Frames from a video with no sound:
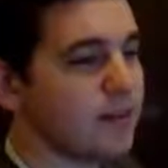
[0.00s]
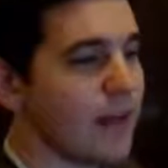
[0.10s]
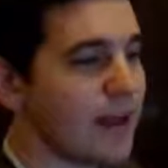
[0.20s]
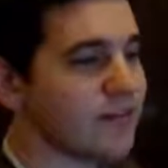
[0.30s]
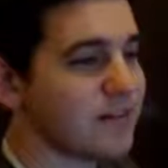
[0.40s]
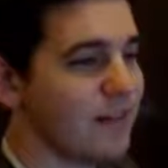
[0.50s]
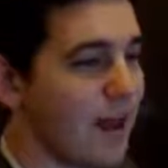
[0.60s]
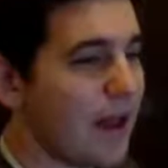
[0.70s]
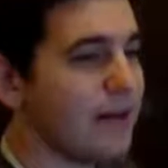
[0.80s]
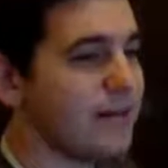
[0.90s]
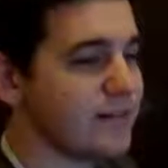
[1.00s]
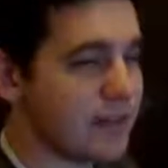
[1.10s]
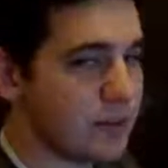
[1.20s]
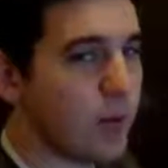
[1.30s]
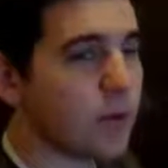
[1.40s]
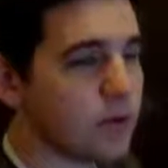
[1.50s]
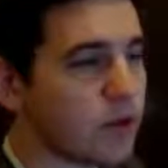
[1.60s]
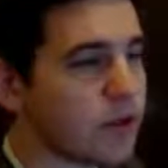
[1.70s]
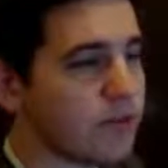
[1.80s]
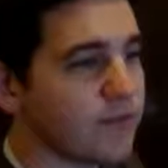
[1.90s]
the last line, see what we're
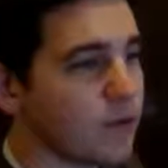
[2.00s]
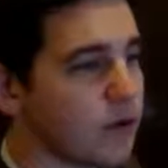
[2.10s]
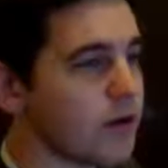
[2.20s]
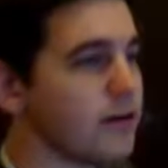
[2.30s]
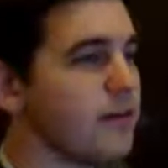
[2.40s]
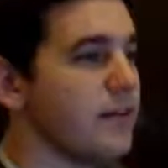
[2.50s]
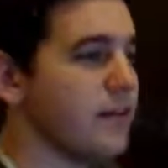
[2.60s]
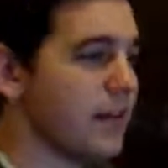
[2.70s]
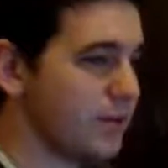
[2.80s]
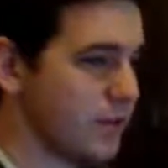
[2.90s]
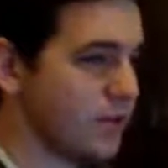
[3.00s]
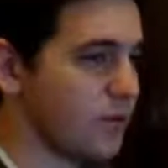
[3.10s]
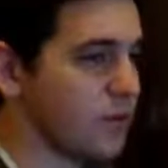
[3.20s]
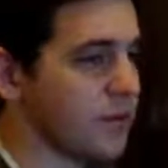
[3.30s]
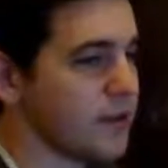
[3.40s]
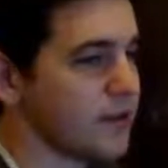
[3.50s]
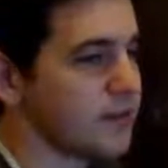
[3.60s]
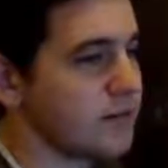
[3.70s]
looking for, then read the whole thing.